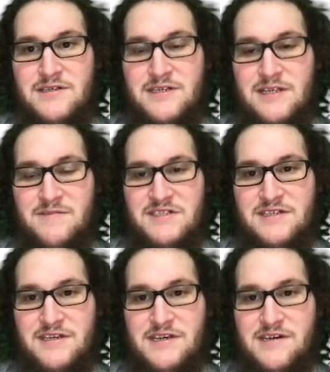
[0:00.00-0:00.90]
Yeah, let me
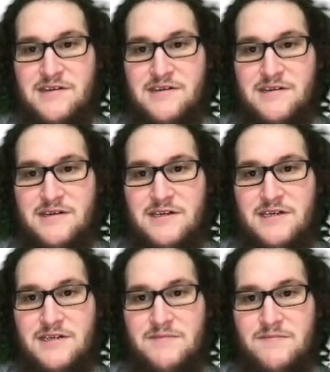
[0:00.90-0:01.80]
see here.
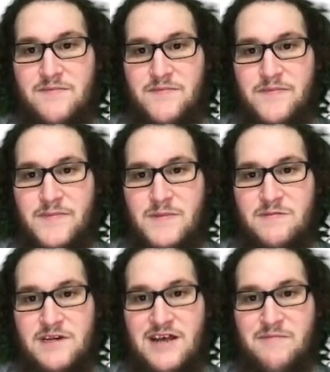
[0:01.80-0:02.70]

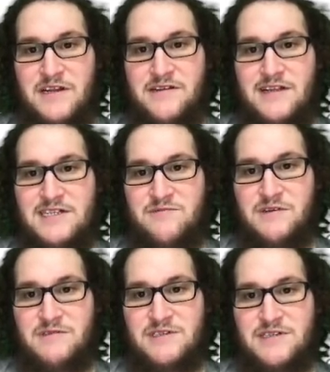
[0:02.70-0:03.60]
What happened in the last
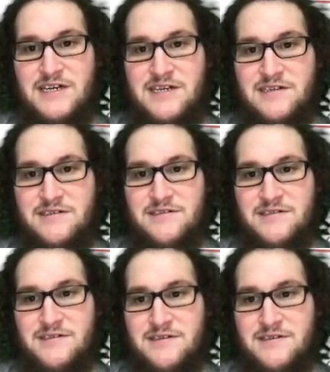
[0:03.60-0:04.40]
week with stocks?